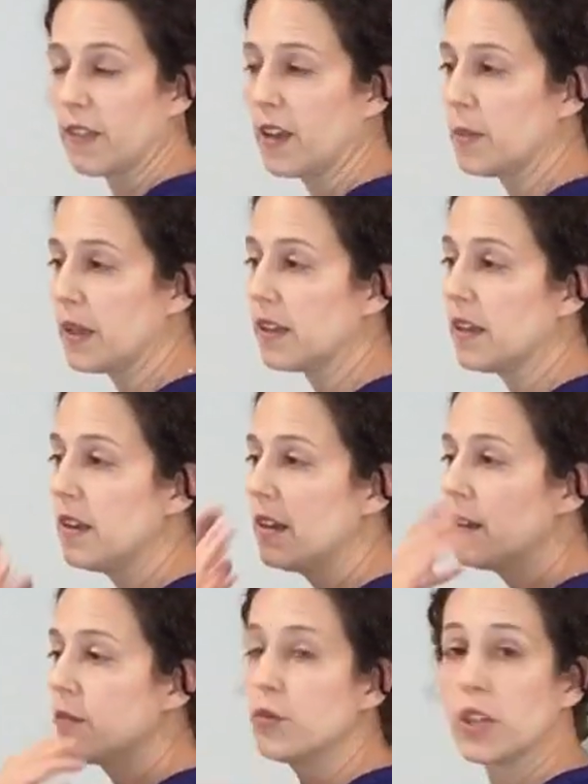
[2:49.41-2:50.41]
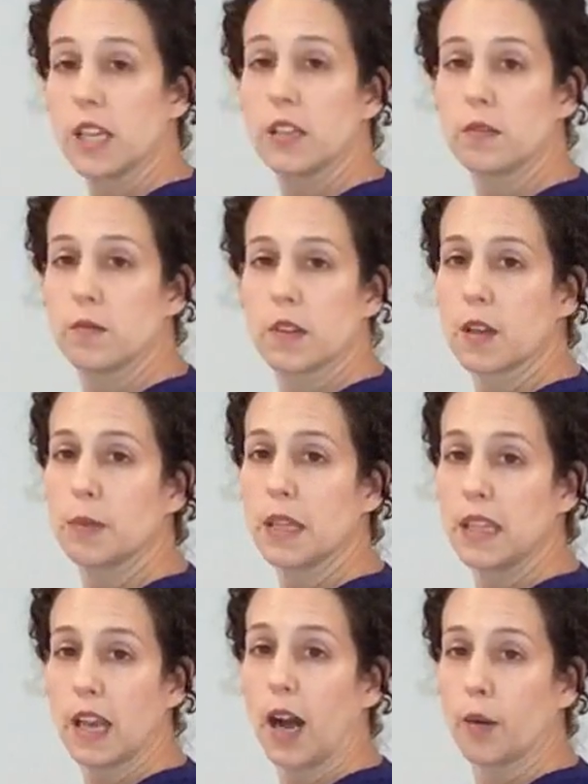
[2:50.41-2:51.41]
They've been really
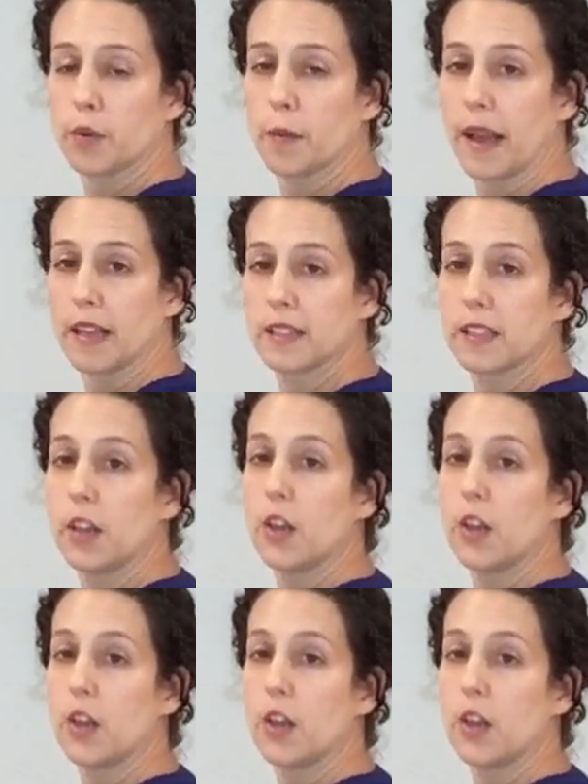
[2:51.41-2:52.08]
completely compromised.